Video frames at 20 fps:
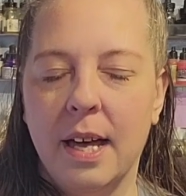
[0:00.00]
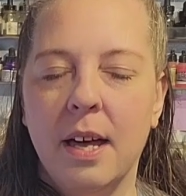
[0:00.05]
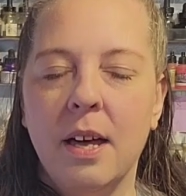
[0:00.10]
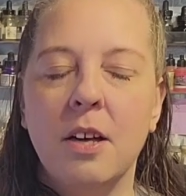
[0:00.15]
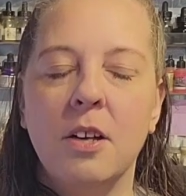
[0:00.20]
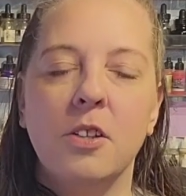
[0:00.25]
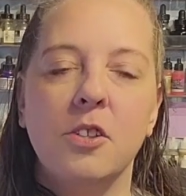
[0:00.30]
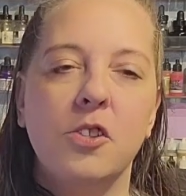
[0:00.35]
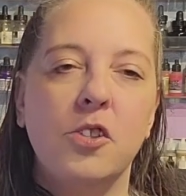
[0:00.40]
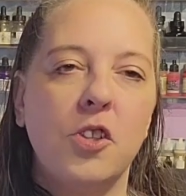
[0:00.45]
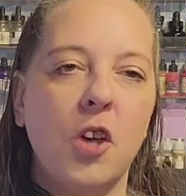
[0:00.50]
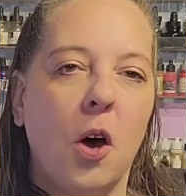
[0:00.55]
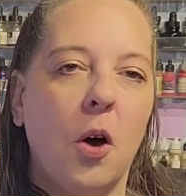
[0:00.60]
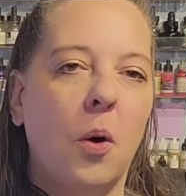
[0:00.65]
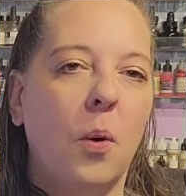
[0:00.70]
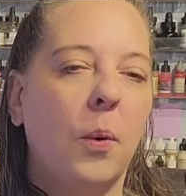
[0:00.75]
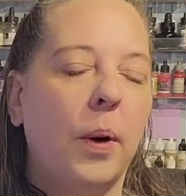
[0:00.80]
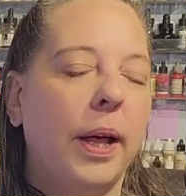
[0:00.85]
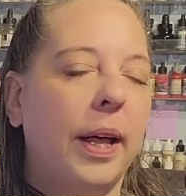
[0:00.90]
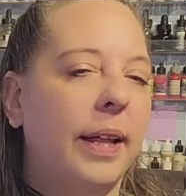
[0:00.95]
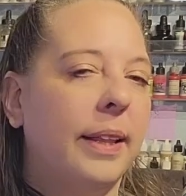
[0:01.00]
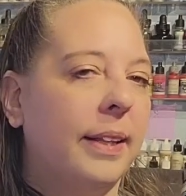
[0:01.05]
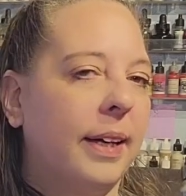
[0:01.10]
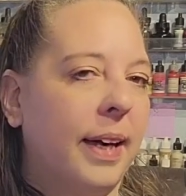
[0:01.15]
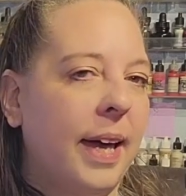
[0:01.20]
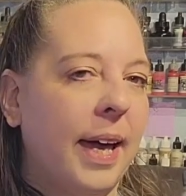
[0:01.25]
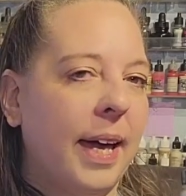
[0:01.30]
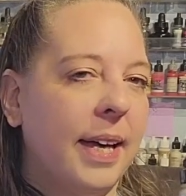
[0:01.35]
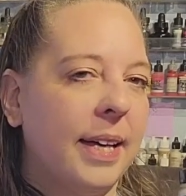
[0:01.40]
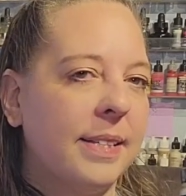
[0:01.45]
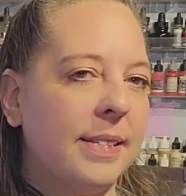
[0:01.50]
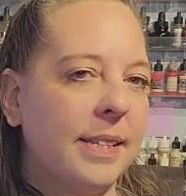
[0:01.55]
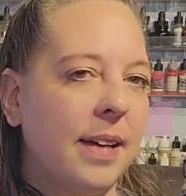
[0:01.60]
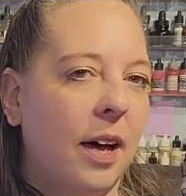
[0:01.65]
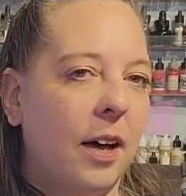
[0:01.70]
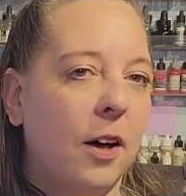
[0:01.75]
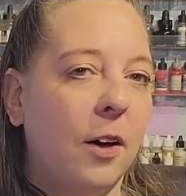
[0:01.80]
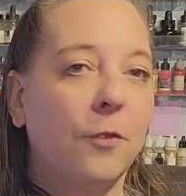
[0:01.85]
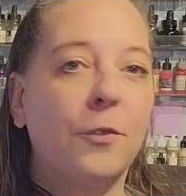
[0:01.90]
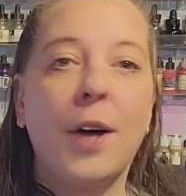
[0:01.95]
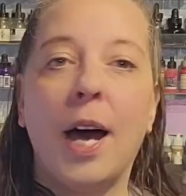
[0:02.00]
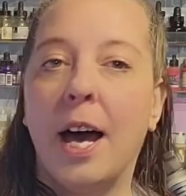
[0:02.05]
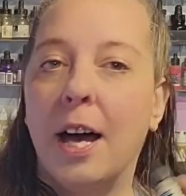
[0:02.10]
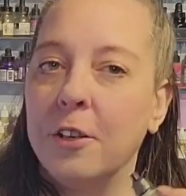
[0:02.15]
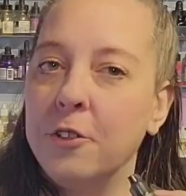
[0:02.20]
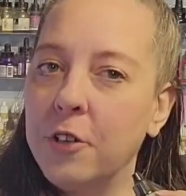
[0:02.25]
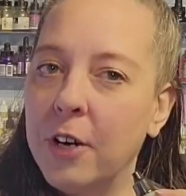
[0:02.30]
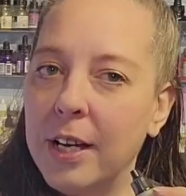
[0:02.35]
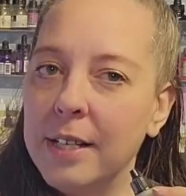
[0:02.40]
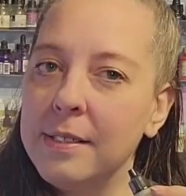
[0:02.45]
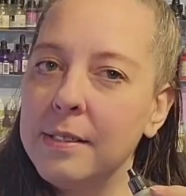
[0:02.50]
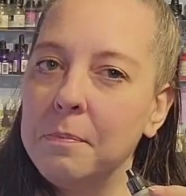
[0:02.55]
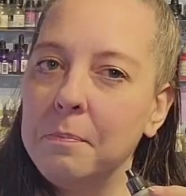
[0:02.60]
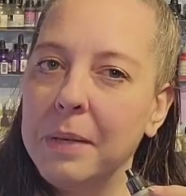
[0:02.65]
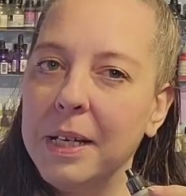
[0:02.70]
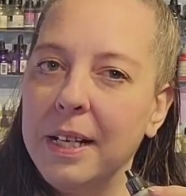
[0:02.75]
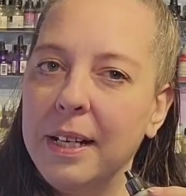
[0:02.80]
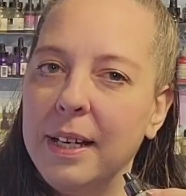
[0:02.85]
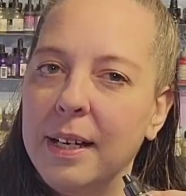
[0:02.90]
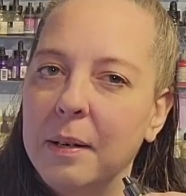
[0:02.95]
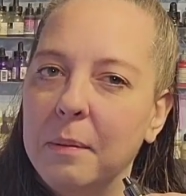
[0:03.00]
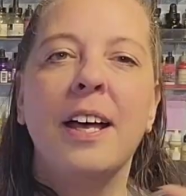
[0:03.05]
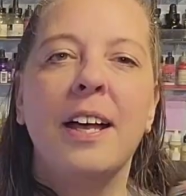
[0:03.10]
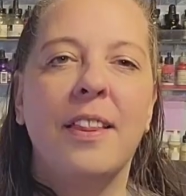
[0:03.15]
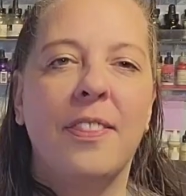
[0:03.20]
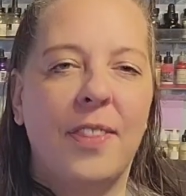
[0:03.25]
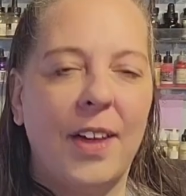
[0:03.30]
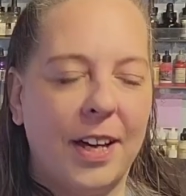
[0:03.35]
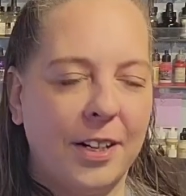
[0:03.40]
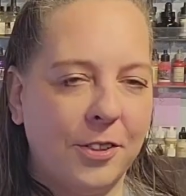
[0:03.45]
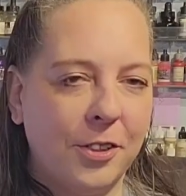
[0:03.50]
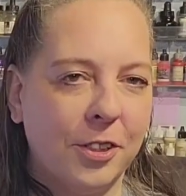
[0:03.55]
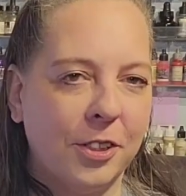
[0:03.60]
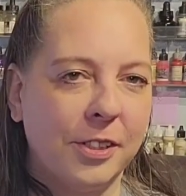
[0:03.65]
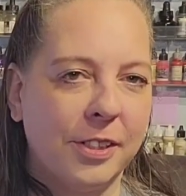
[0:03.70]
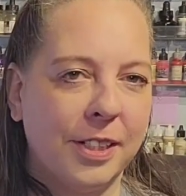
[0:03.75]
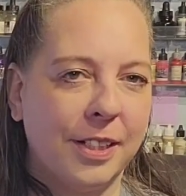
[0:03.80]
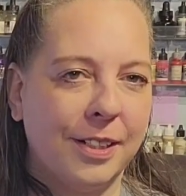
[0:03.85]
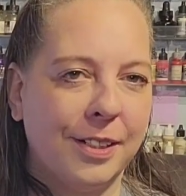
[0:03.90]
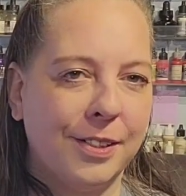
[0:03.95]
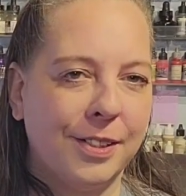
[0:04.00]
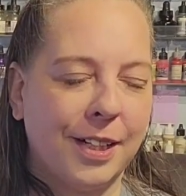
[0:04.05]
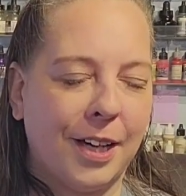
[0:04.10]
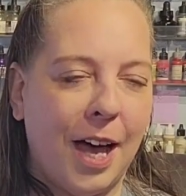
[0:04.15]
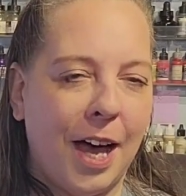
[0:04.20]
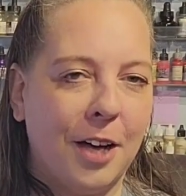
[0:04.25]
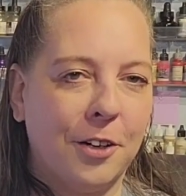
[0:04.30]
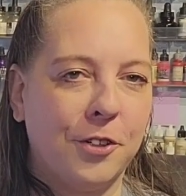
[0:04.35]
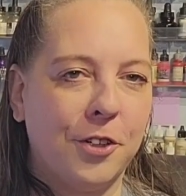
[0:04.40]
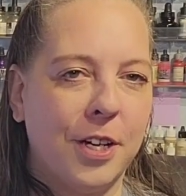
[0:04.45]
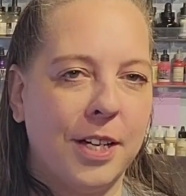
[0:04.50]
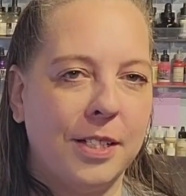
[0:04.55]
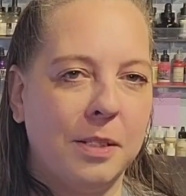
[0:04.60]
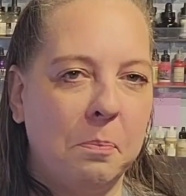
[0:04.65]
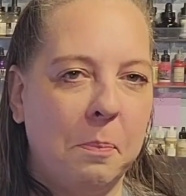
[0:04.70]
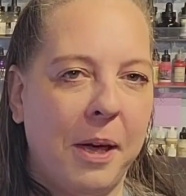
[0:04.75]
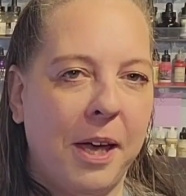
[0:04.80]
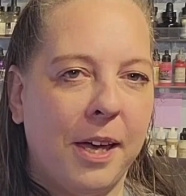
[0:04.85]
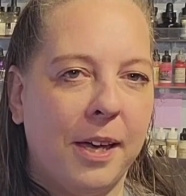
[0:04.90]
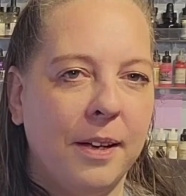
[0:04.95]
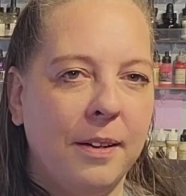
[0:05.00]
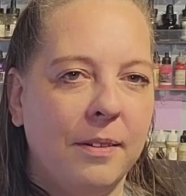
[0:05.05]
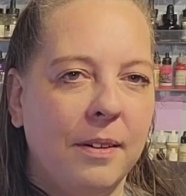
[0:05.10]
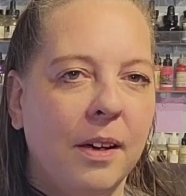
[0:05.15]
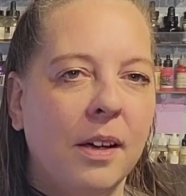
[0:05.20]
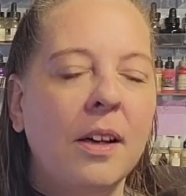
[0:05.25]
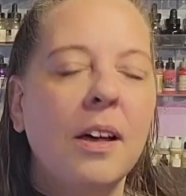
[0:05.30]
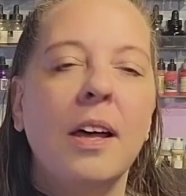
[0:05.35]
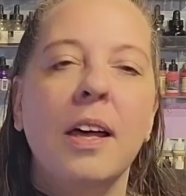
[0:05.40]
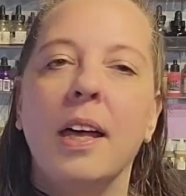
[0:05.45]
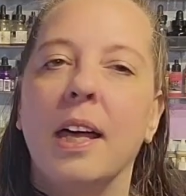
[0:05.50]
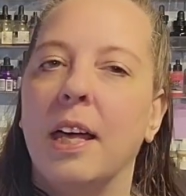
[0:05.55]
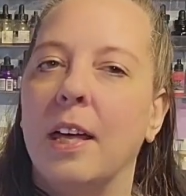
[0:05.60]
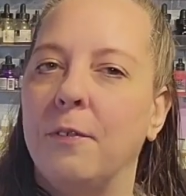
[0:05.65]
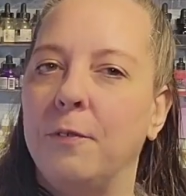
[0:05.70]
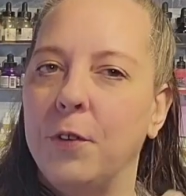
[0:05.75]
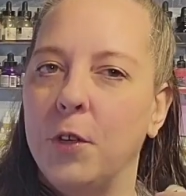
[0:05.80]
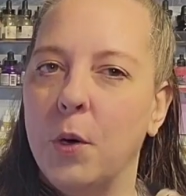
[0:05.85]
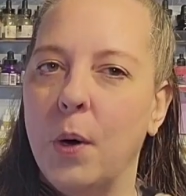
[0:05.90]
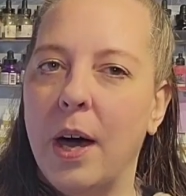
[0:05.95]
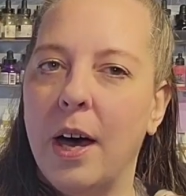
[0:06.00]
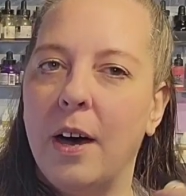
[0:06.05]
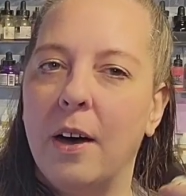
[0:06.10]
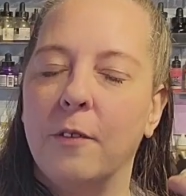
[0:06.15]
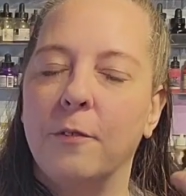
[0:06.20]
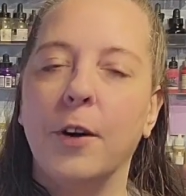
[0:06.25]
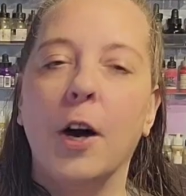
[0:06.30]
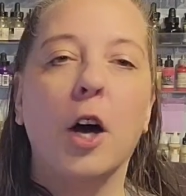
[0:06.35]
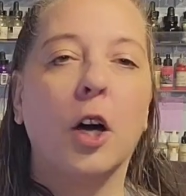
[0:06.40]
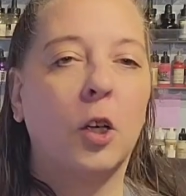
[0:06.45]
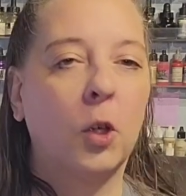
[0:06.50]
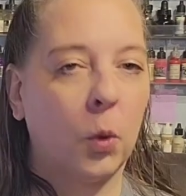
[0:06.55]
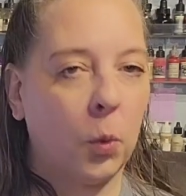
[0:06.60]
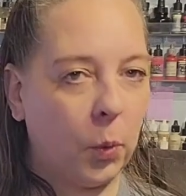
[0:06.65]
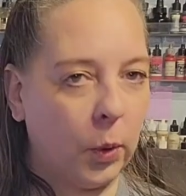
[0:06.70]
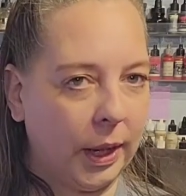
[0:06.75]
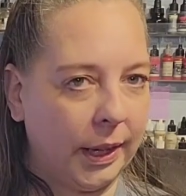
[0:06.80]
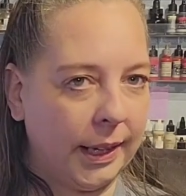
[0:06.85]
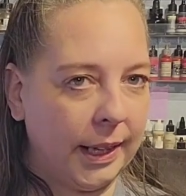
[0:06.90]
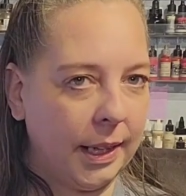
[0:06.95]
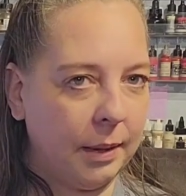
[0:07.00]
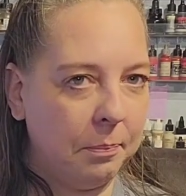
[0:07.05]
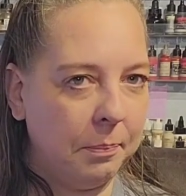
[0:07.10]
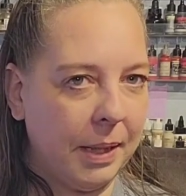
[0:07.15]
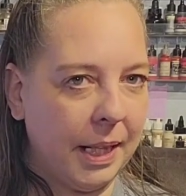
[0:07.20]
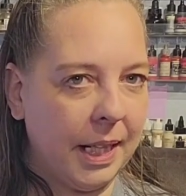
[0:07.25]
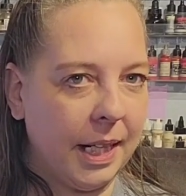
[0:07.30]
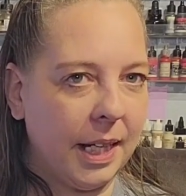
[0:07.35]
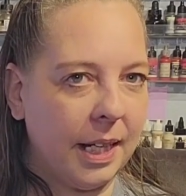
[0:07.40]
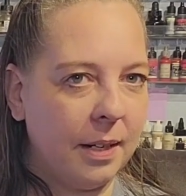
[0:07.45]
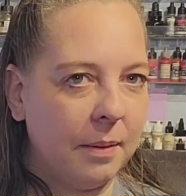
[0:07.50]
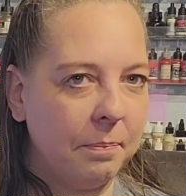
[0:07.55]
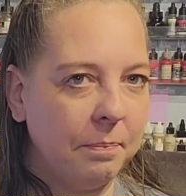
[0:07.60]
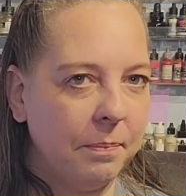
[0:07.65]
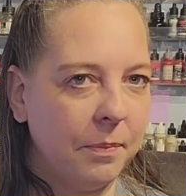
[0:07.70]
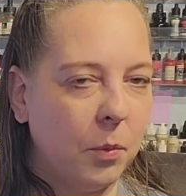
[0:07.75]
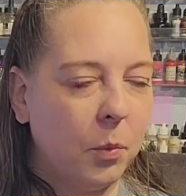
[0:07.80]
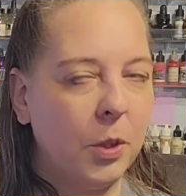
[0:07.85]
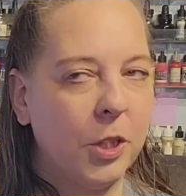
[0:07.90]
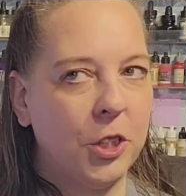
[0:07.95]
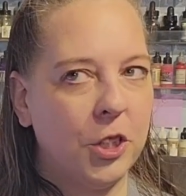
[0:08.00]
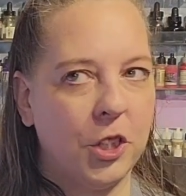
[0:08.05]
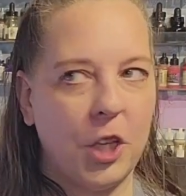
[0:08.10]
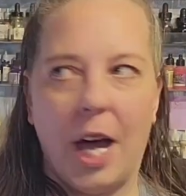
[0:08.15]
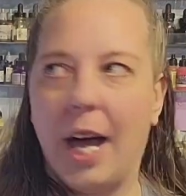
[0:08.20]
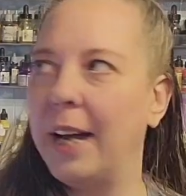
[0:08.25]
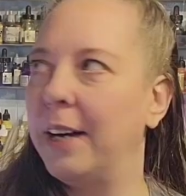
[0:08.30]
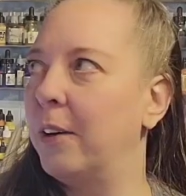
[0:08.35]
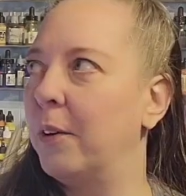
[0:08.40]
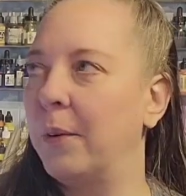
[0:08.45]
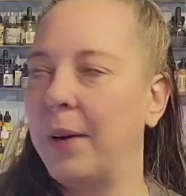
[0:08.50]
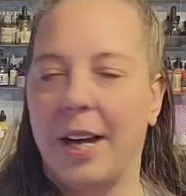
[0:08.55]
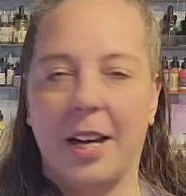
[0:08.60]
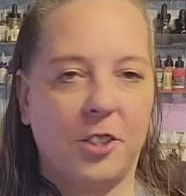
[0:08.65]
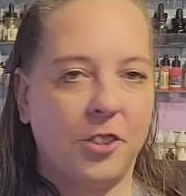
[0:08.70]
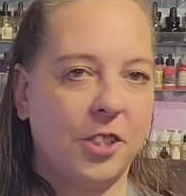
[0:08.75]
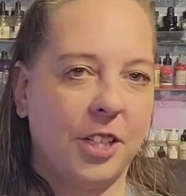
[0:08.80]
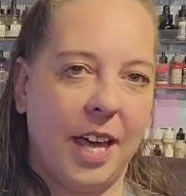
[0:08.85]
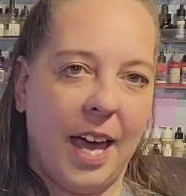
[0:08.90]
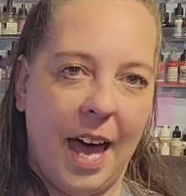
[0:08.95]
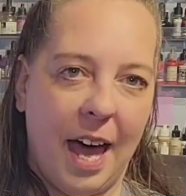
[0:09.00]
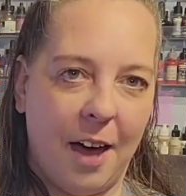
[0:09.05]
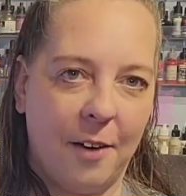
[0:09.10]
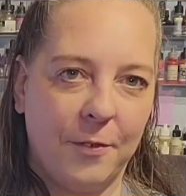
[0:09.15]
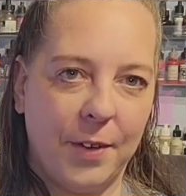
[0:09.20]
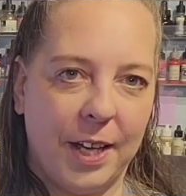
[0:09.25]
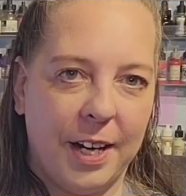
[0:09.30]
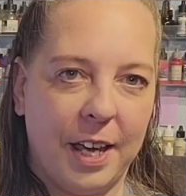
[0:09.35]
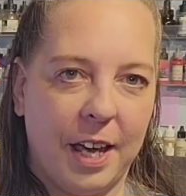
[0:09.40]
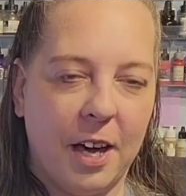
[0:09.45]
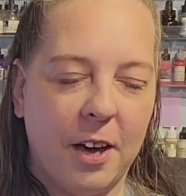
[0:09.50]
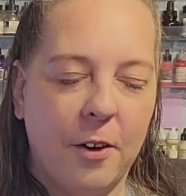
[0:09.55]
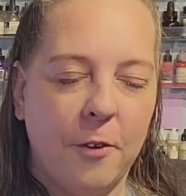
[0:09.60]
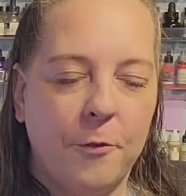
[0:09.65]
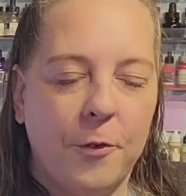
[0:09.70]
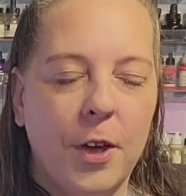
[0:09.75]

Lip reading: So in the case of contrast medium, that turns it into contrast paint. If you have acrylic medium, which I don't actually have any of,